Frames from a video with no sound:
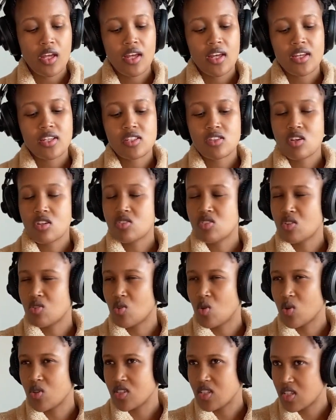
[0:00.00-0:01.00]
It starts on
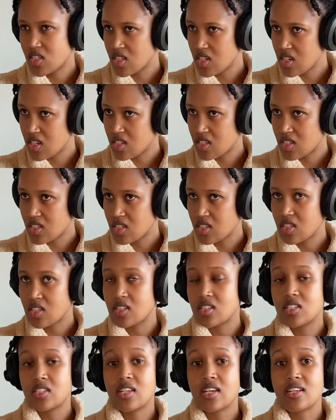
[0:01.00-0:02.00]
chord 6, and
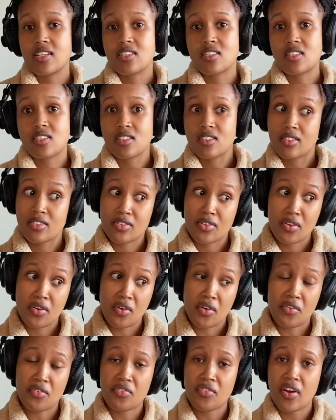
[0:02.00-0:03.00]
it does
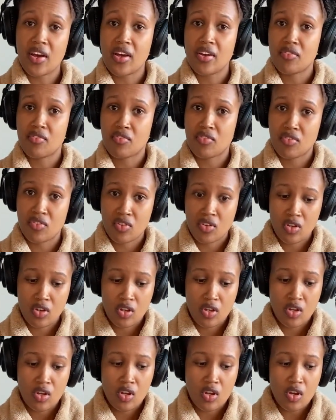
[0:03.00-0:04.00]
5
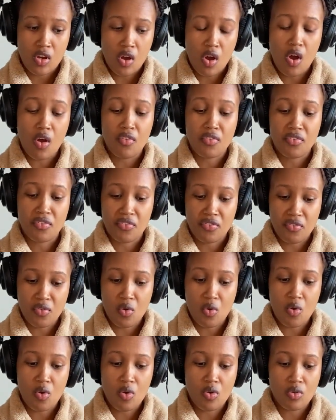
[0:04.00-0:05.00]
of
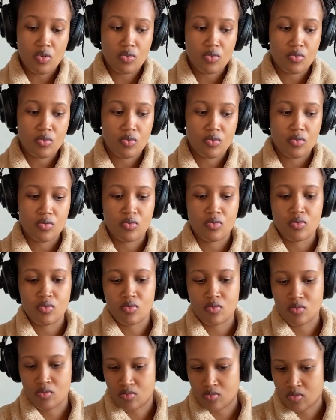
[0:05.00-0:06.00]
4,
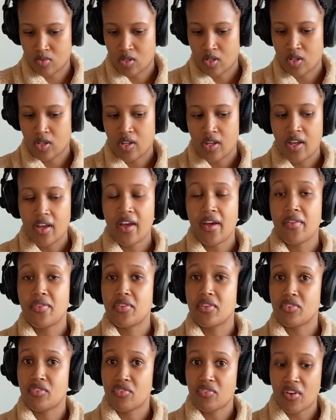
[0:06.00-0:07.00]
and
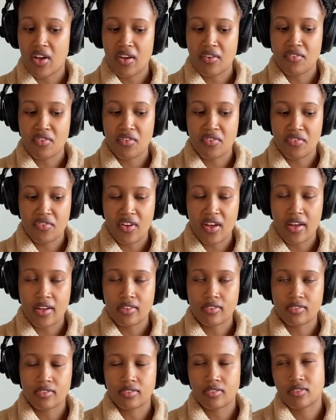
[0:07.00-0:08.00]
then 5 of
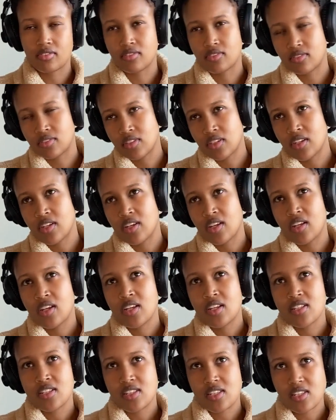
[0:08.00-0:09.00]
5,
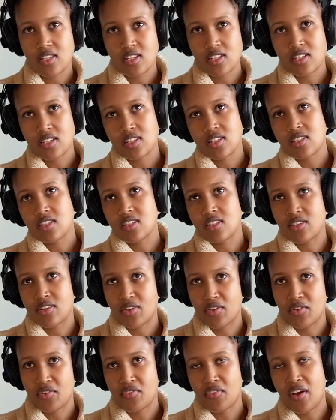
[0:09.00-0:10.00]
6,
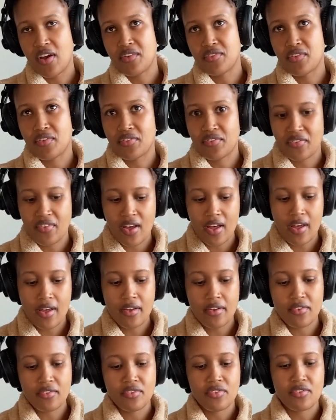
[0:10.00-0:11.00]
5 of 5,